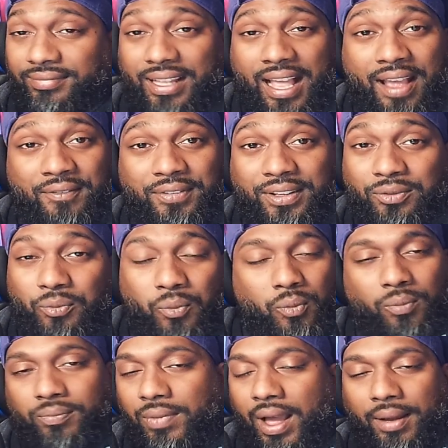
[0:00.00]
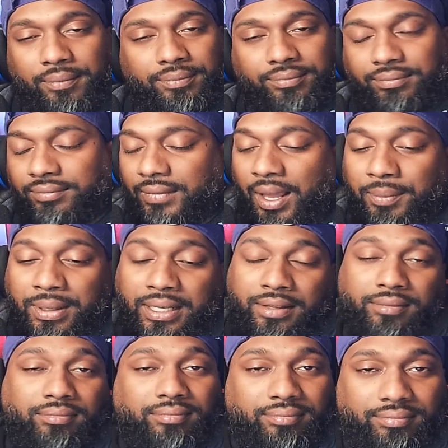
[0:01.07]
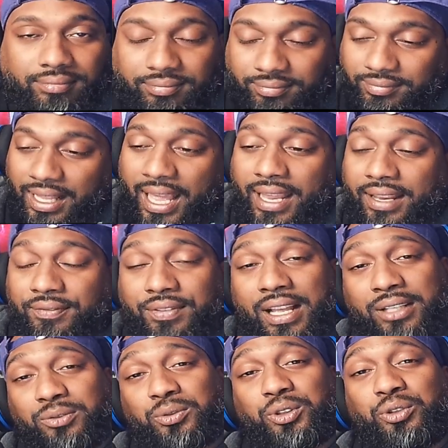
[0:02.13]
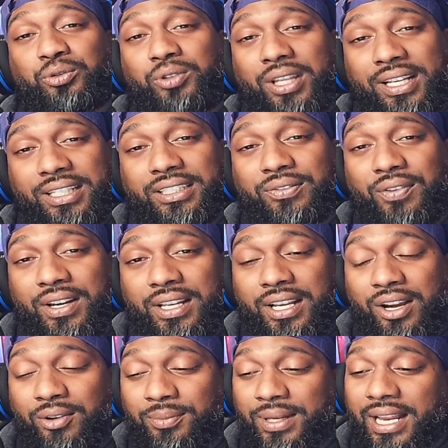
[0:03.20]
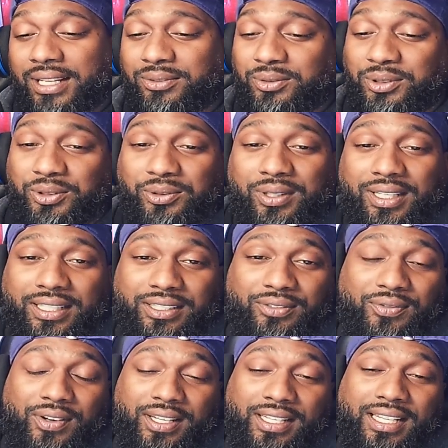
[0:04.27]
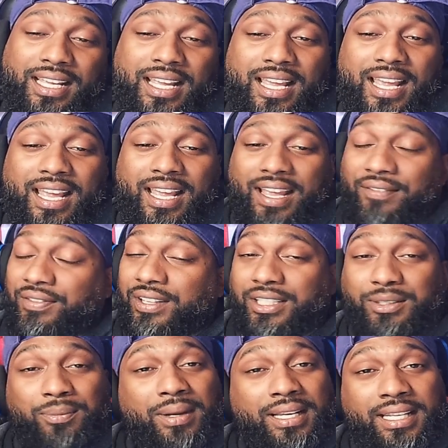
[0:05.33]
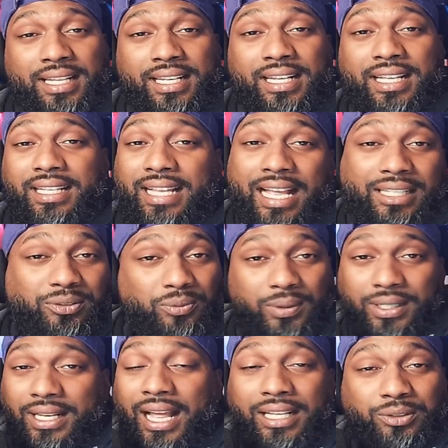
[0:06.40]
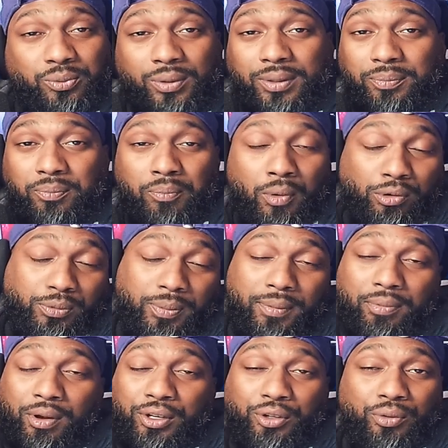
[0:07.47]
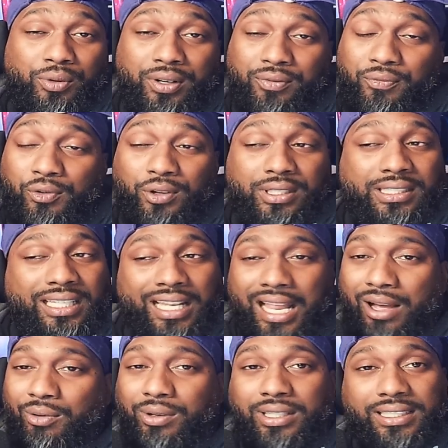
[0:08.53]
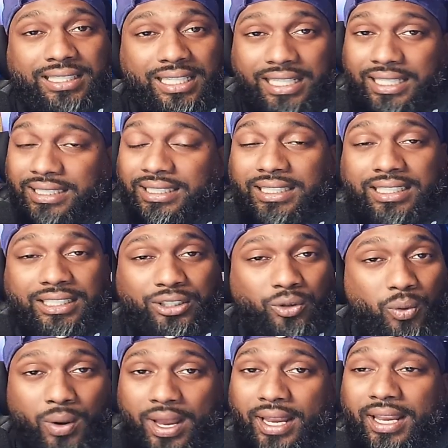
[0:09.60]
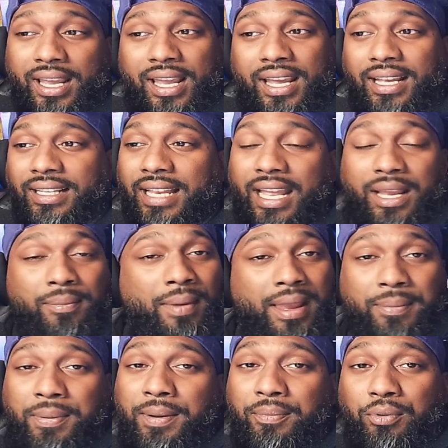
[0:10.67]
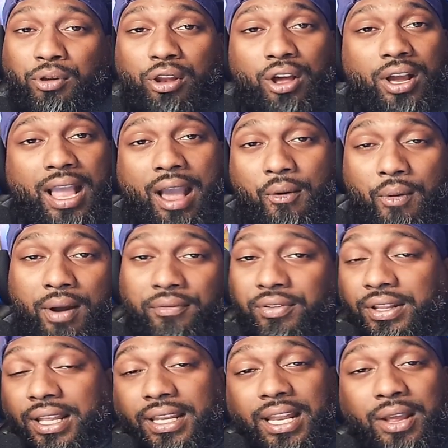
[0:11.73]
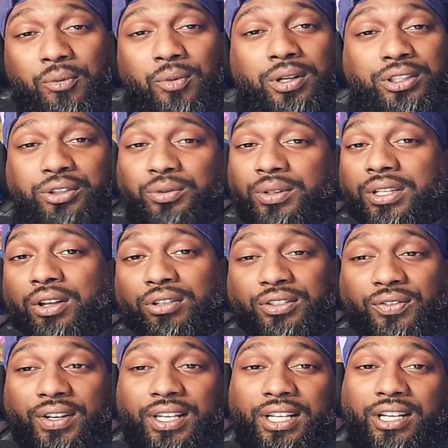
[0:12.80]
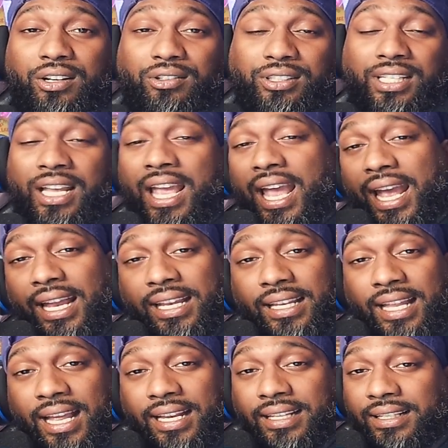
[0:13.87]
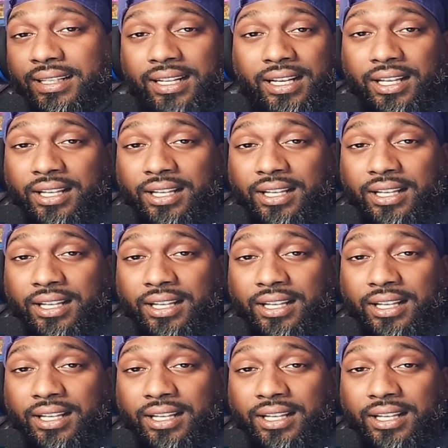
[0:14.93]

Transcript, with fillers: having, I mean, hey, if that's what you think is funny, homie, that's what you think is funny. If there's money in it, that's what most people are doing it for. It's clout, it's easy, it's quick. They can make people look however that they want to in those videos, and then